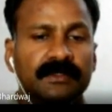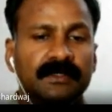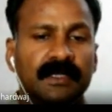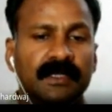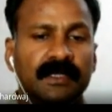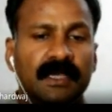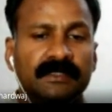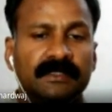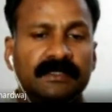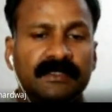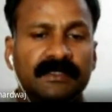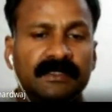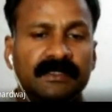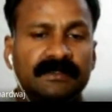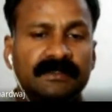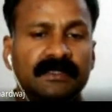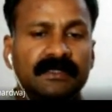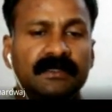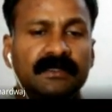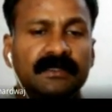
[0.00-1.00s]
As a
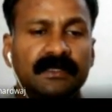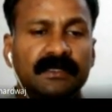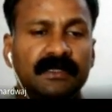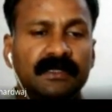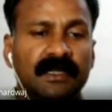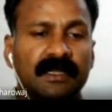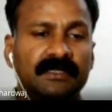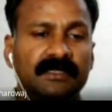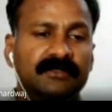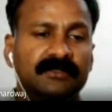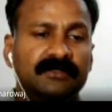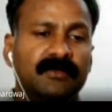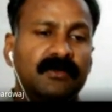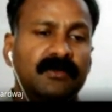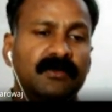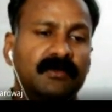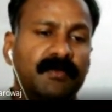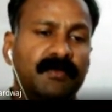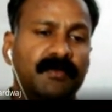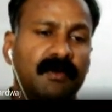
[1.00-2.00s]
result, a large
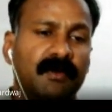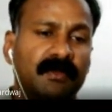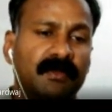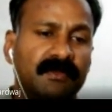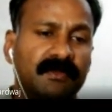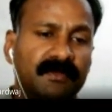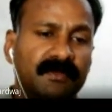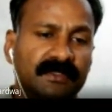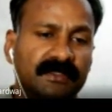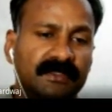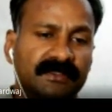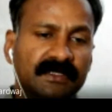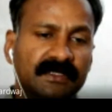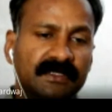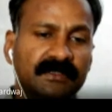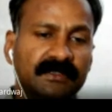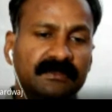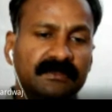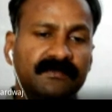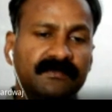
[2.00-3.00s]
amount of power is
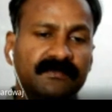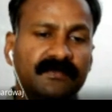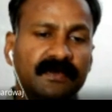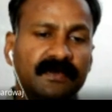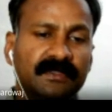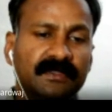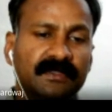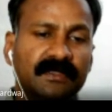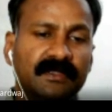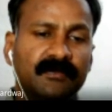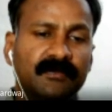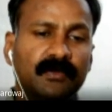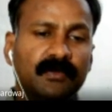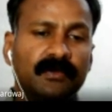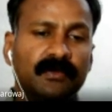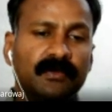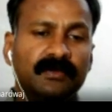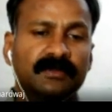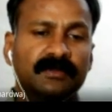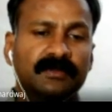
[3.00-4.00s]
wasted.
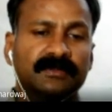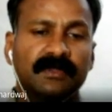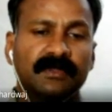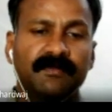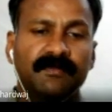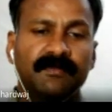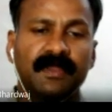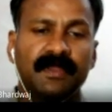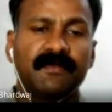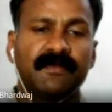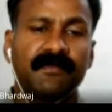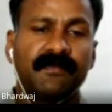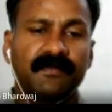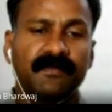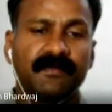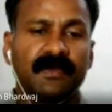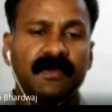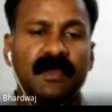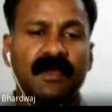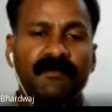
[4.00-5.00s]
Furthermore, the
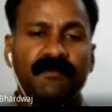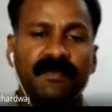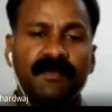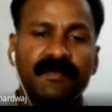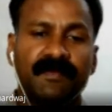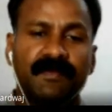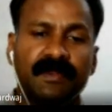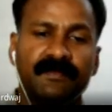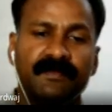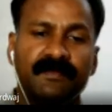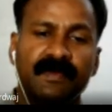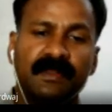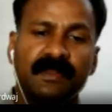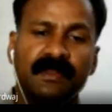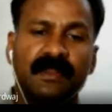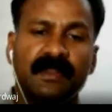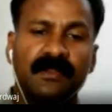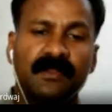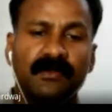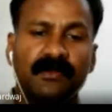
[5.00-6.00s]
half wave rectifier
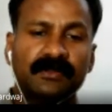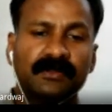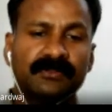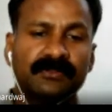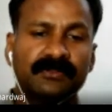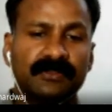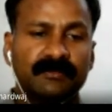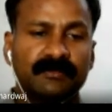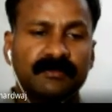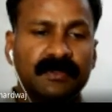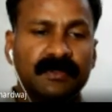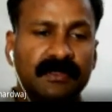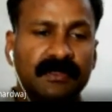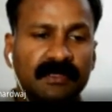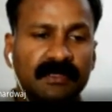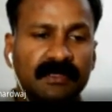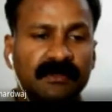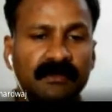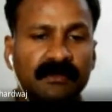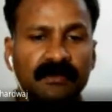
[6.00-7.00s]
are not suitable in
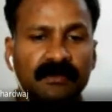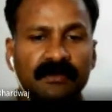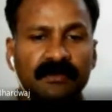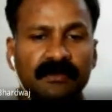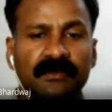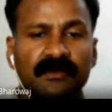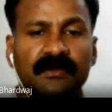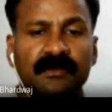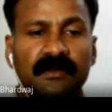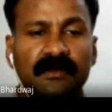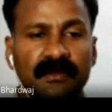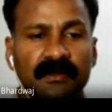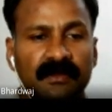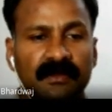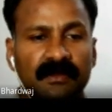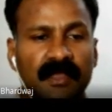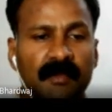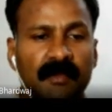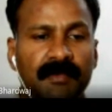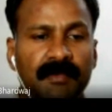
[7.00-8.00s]
the
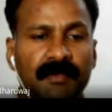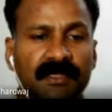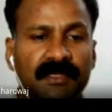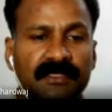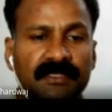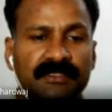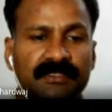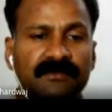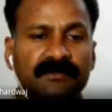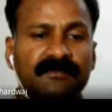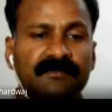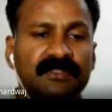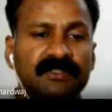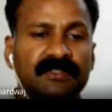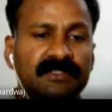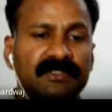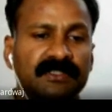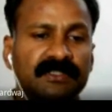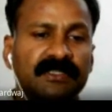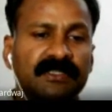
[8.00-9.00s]
applications
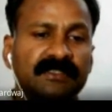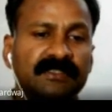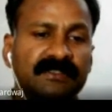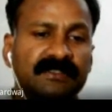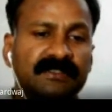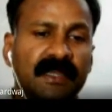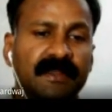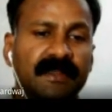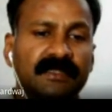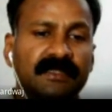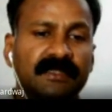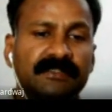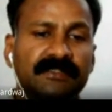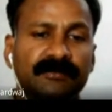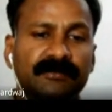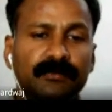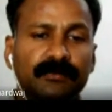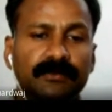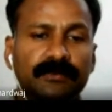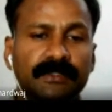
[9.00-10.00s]
which need a steady and
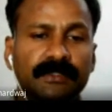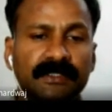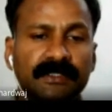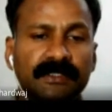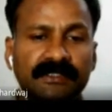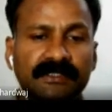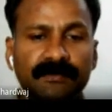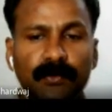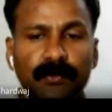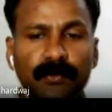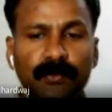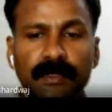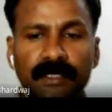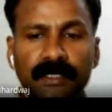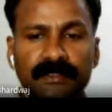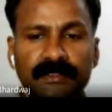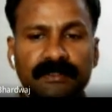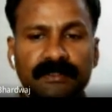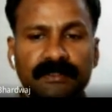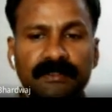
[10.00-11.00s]
smooth DC
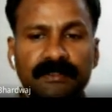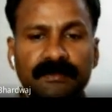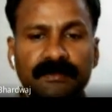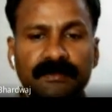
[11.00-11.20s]
voltage.